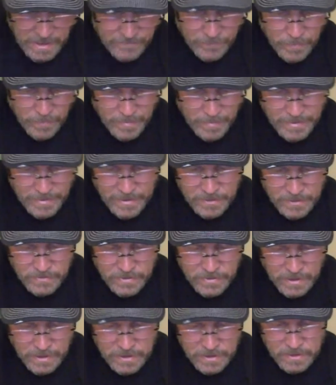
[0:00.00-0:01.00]
from an
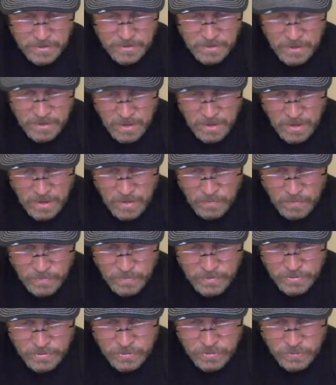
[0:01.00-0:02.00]
intersection with
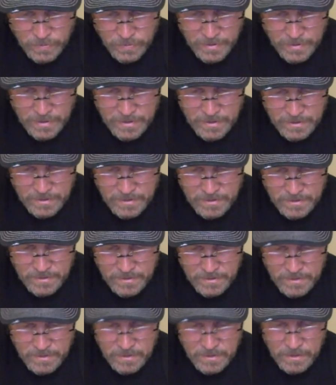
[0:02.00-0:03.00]
a street
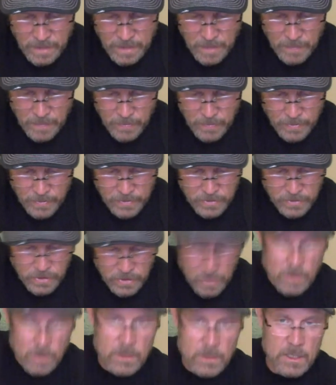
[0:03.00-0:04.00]
the operators
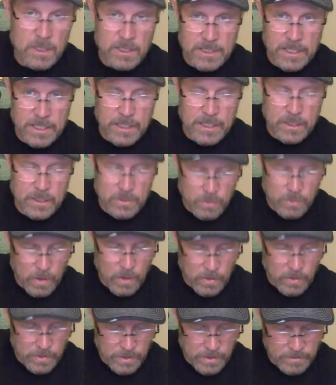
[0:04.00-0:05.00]
called Adidas
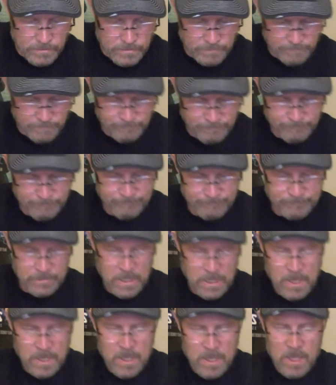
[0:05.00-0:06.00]
Road
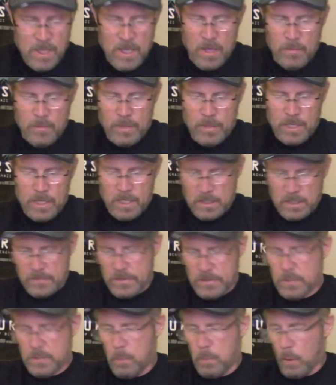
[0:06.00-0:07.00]
because
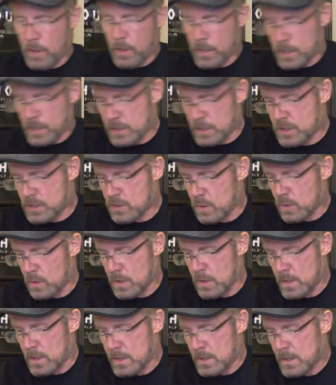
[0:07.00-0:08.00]
of a sporting goods
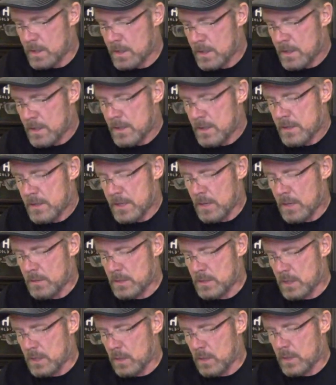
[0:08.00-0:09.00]
store that
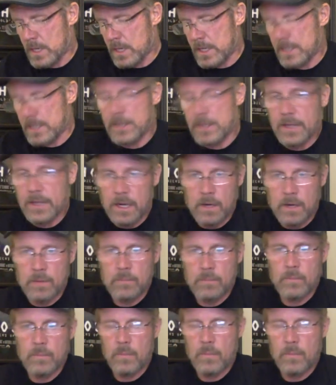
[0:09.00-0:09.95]
was located there.